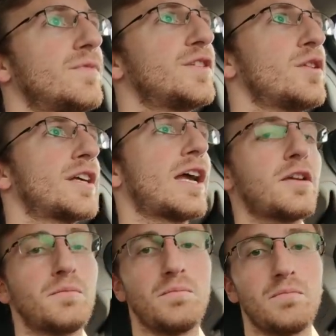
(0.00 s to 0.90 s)
So
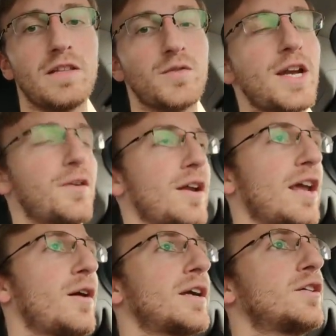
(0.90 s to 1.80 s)
it's raining right
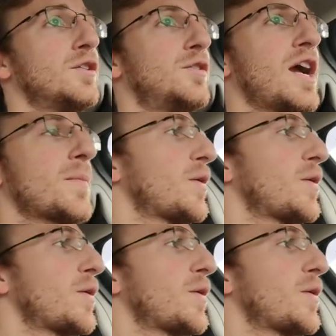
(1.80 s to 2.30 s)
now. I could crack